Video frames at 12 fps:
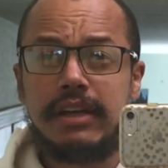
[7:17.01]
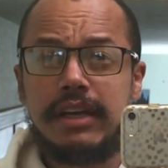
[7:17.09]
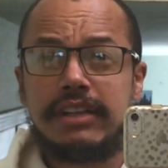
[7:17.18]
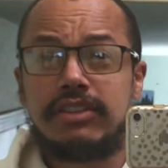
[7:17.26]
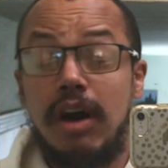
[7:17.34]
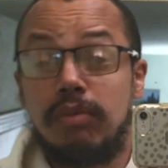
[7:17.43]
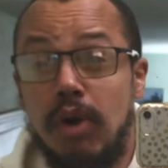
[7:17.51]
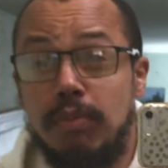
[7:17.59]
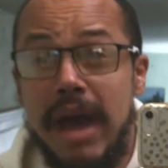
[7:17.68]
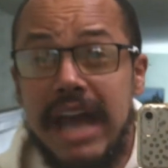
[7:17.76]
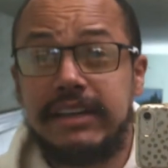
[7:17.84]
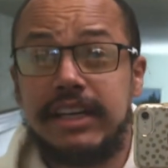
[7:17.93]
It's called
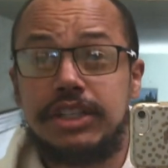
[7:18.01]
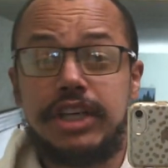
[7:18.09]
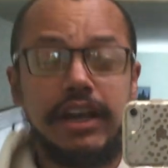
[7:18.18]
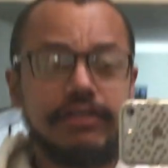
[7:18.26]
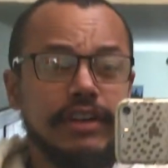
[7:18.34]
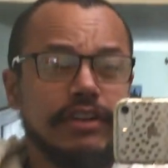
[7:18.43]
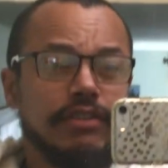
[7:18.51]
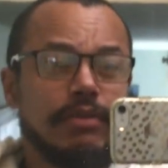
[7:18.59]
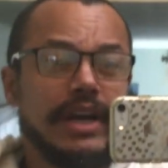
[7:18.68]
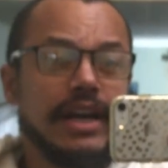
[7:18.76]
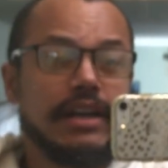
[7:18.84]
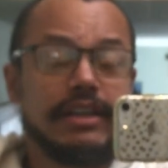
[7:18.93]
romantic justice. Do
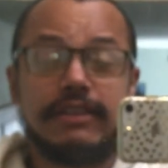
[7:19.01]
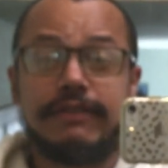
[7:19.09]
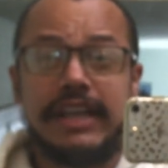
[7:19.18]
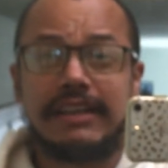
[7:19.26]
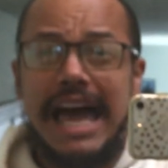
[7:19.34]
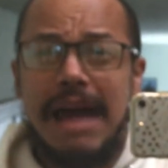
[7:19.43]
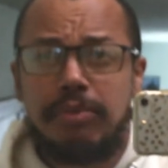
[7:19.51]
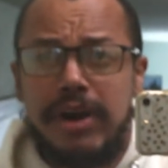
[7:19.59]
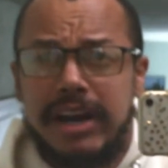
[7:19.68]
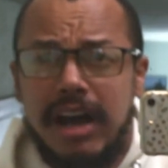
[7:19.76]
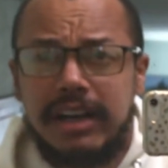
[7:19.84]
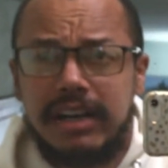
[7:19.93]
I got to elaborate
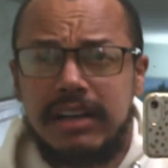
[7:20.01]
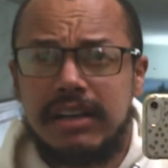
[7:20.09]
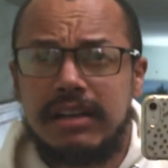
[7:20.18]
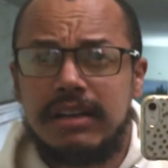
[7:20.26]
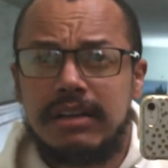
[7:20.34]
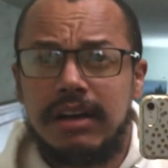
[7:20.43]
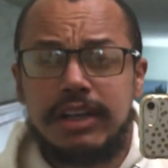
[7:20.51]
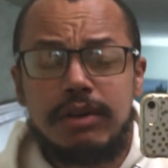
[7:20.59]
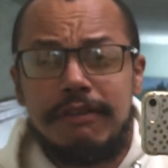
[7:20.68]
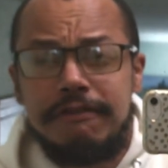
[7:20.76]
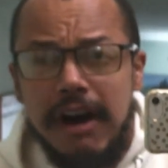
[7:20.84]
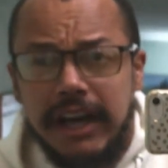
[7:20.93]
on it? Are you a
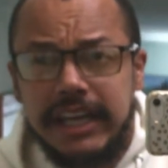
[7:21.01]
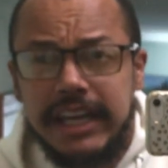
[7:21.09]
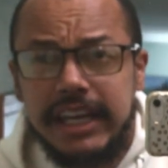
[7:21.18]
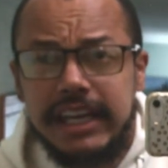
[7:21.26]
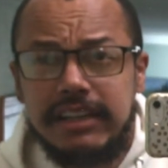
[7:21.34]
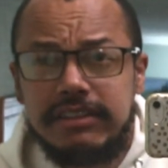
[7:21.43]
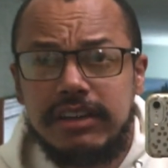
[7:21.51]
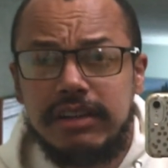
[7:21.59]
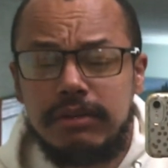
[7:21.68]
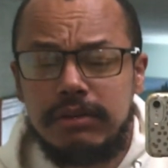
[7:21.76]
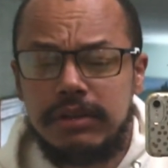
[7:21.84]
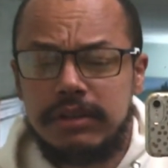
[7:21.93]
fucking idiot too?